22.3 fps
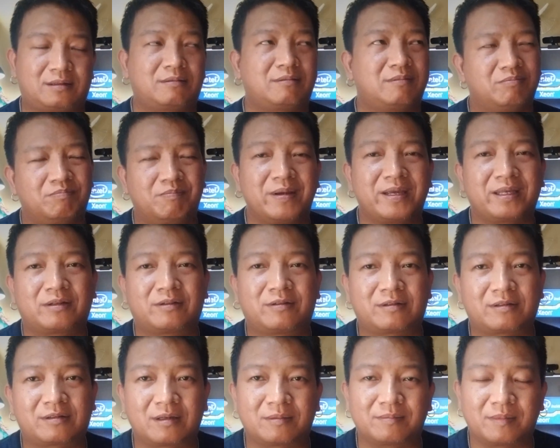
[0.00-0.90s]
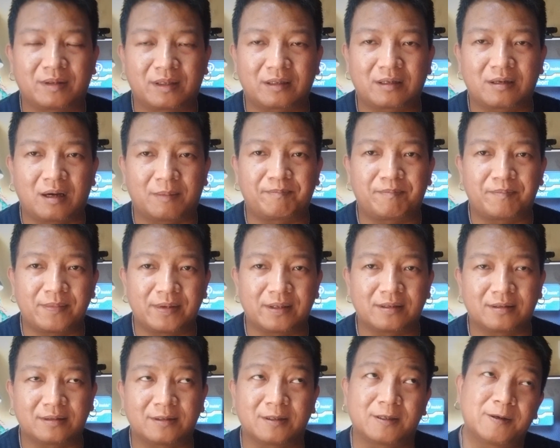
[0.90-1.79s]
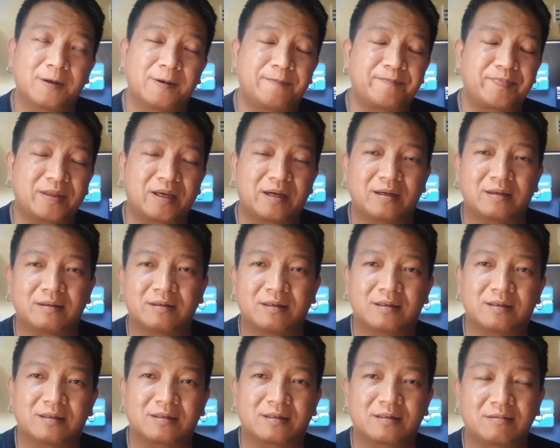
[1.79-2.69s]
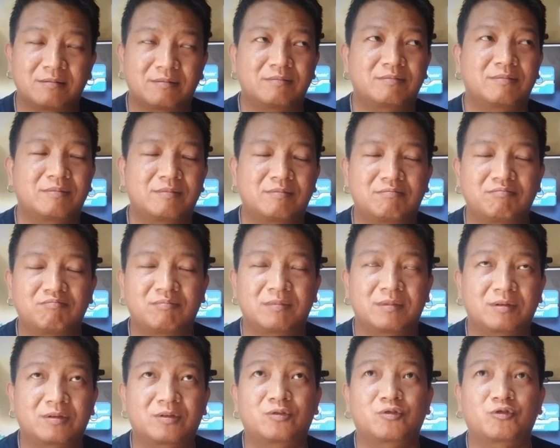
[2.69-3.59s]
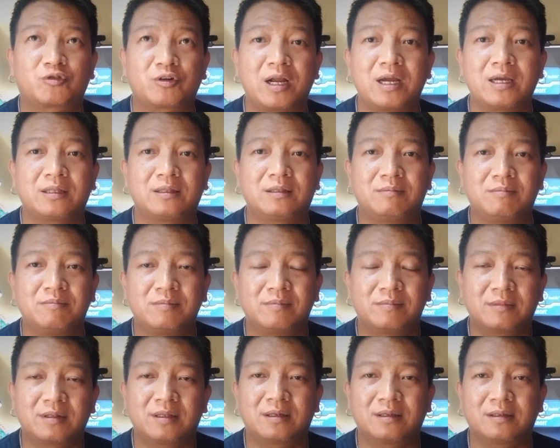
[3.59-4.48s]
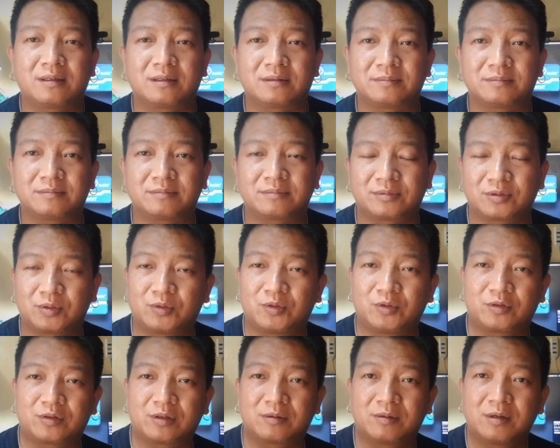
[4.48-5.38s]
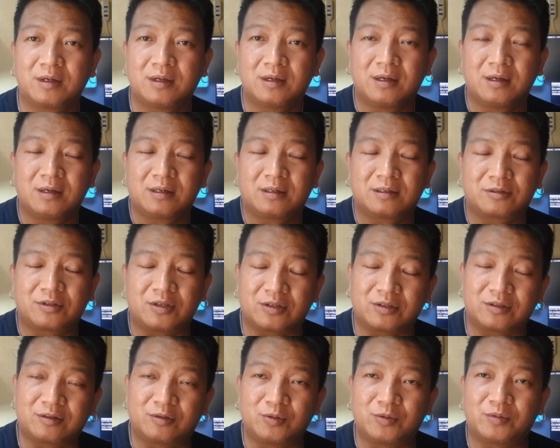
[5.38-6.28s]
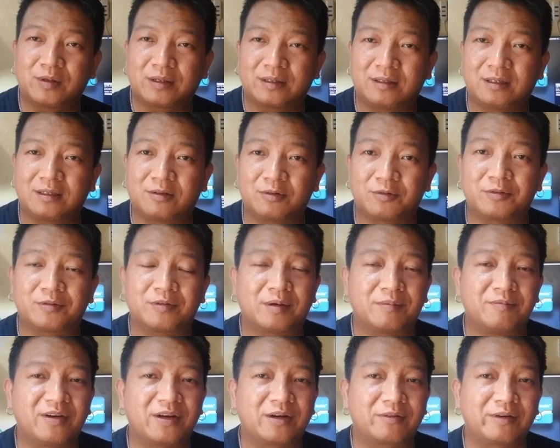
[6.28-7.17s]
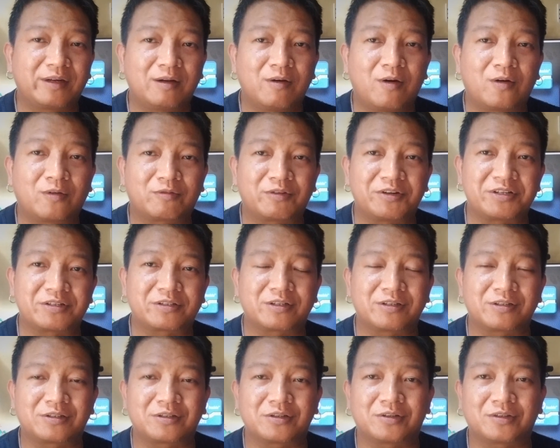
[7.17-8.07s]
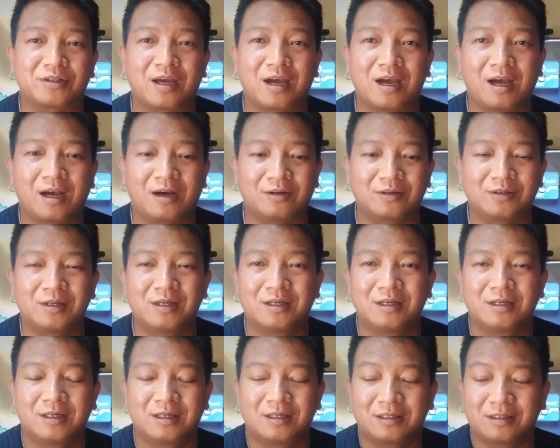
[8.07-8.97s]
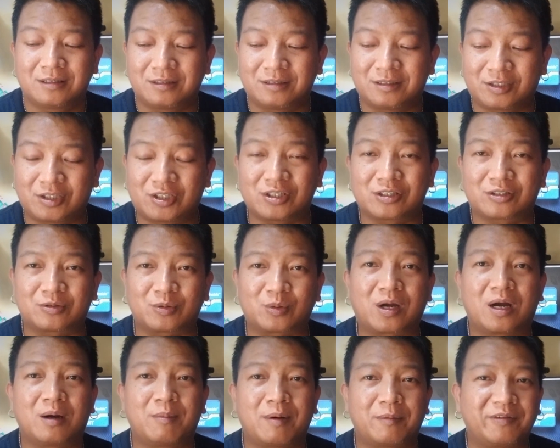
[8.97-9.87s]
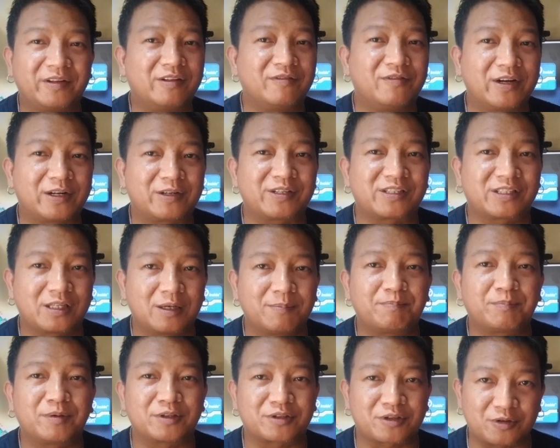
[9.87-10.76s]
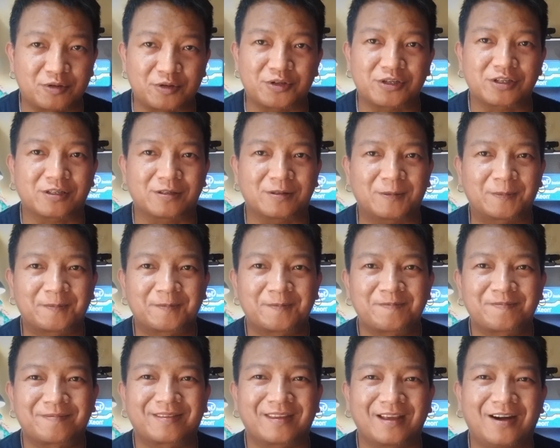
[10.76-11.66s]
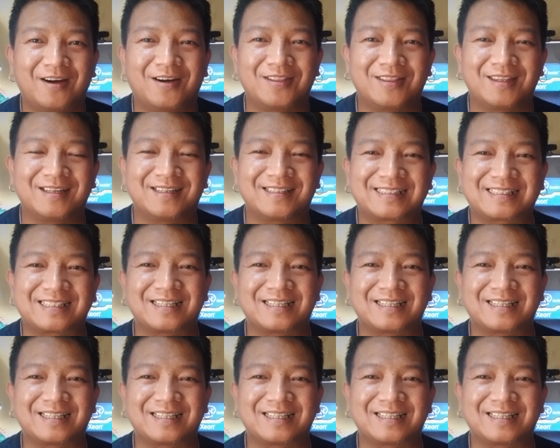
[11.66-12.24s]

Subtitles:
made some. I tried to do some and did a very long research on how just to come up with a very simple solution on this